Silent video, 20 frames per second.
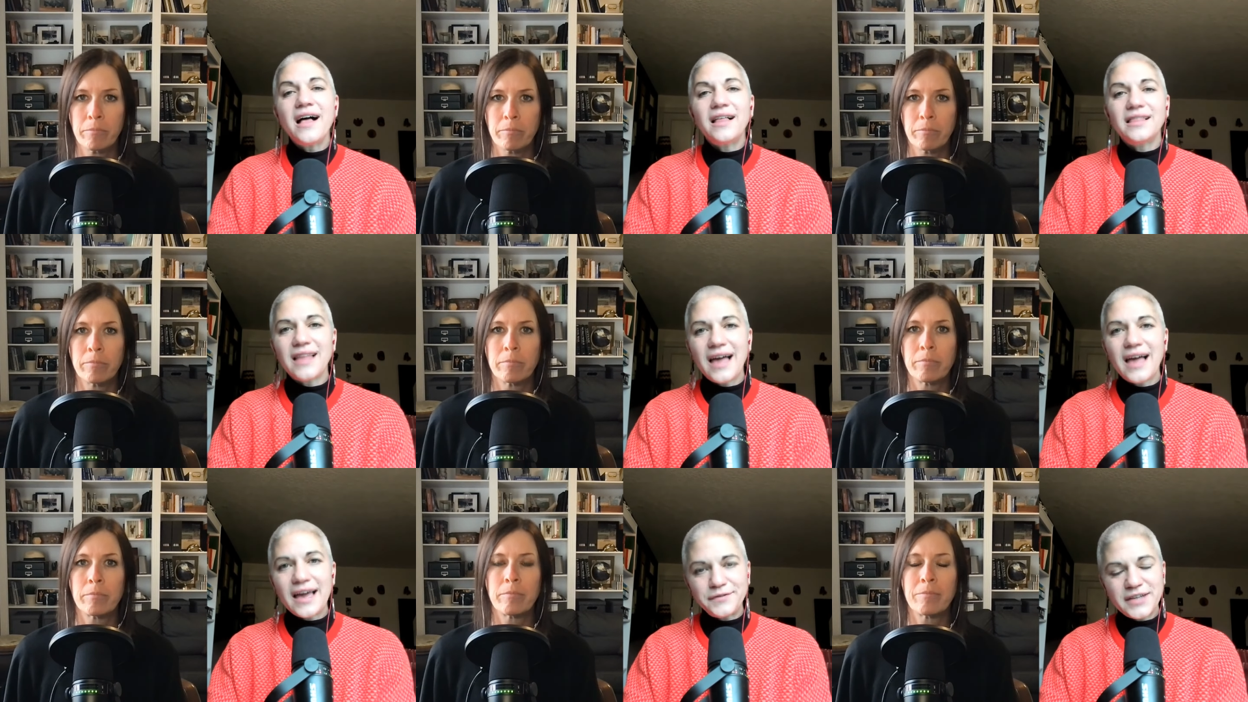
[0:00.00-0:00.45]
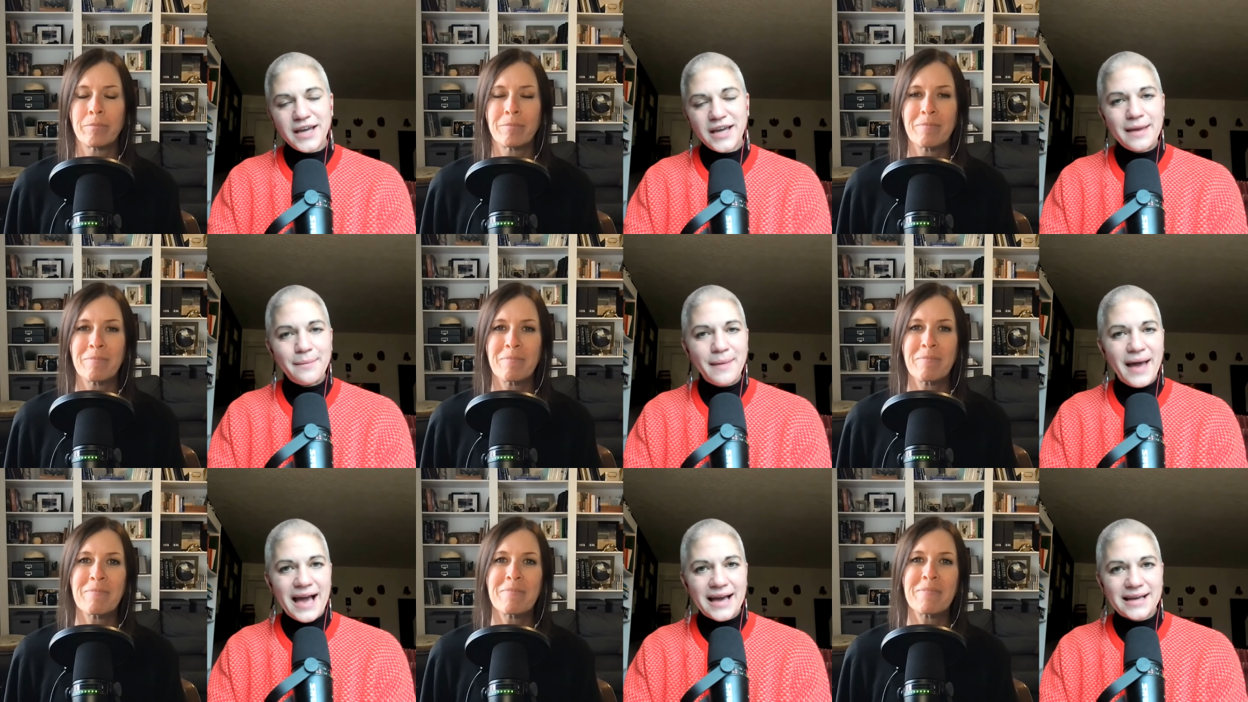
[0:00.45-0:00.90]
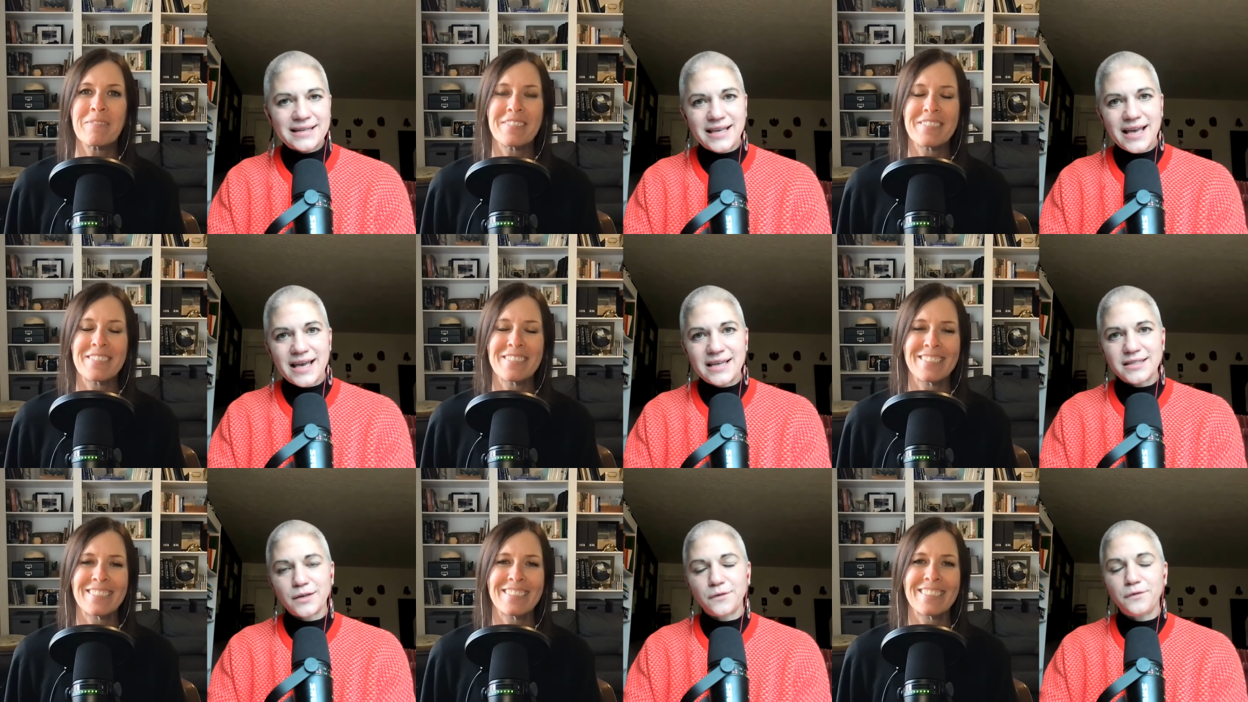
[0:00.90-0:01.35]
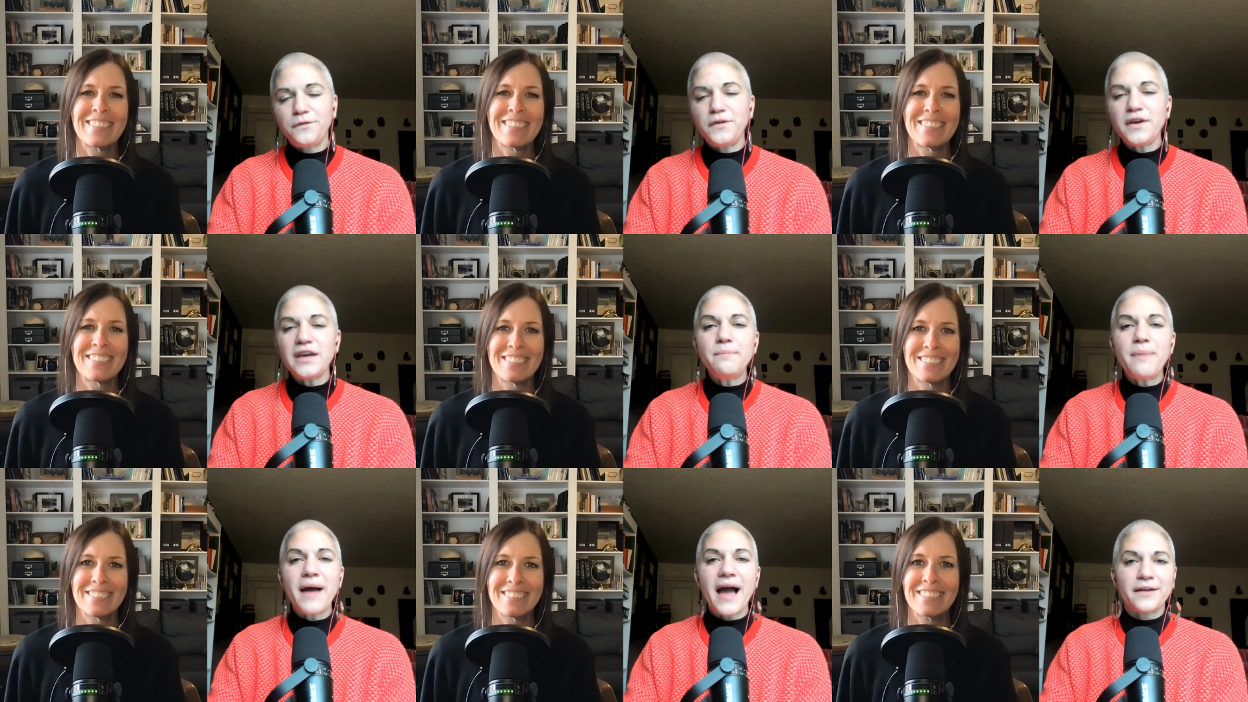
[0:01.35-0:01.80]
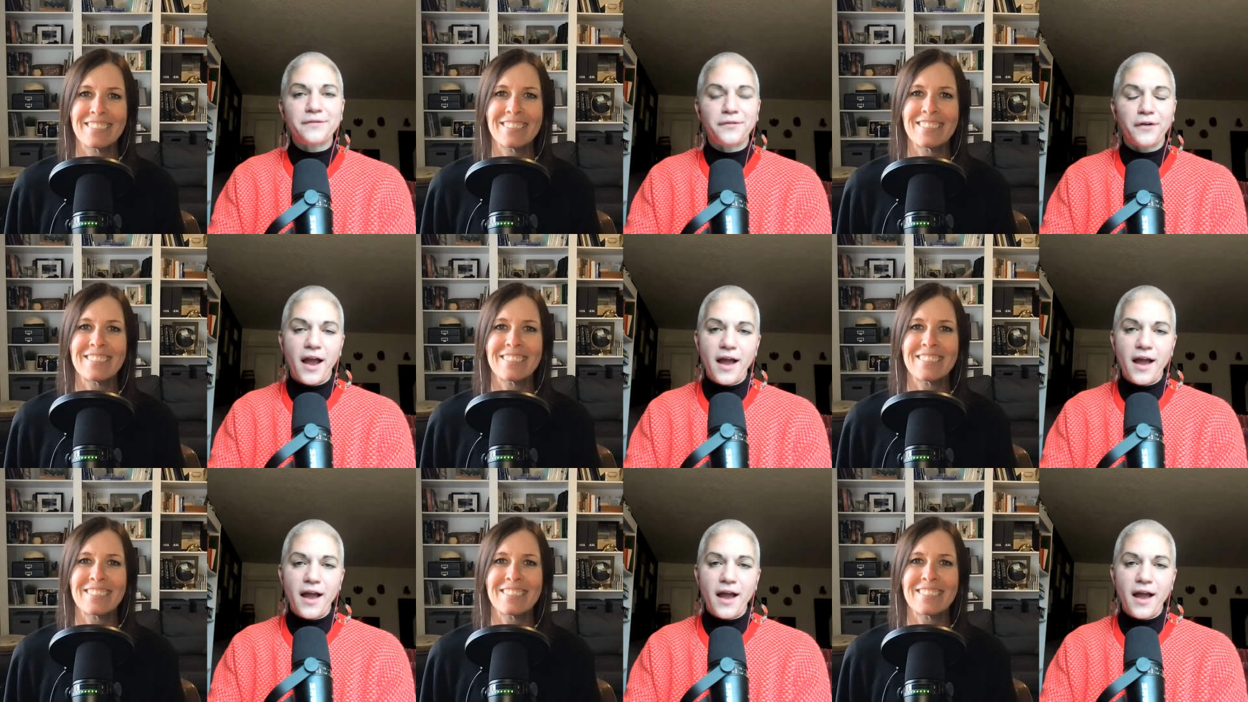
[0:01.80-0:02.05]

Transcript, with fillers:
Speaker 1: Lifetime Access, feedback for